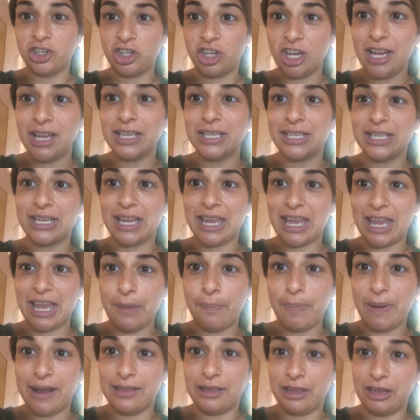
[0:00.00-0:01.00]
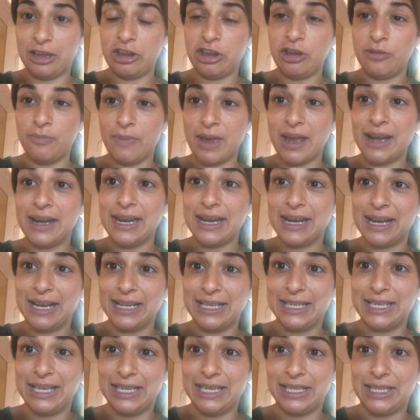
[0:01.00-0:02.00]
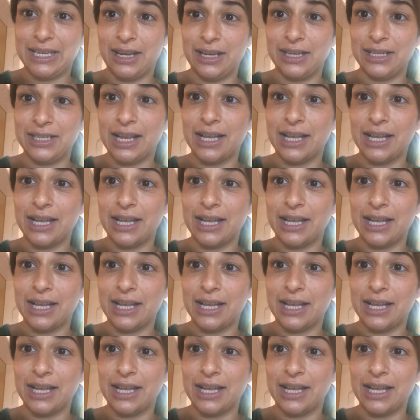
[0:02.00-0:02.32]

she is keeping the humidity consistent.